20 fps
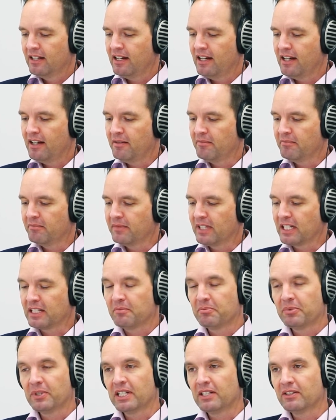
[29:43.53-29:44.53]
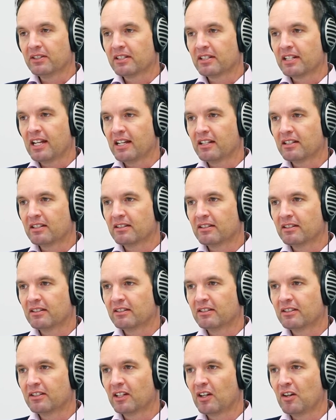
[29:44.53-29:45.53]
pretty good stat
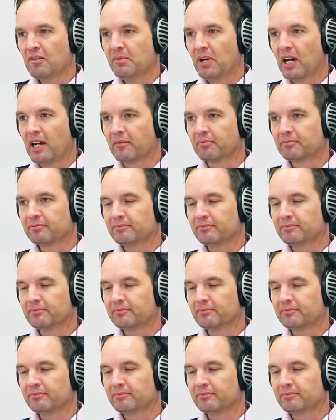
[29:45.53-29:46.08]
to go by.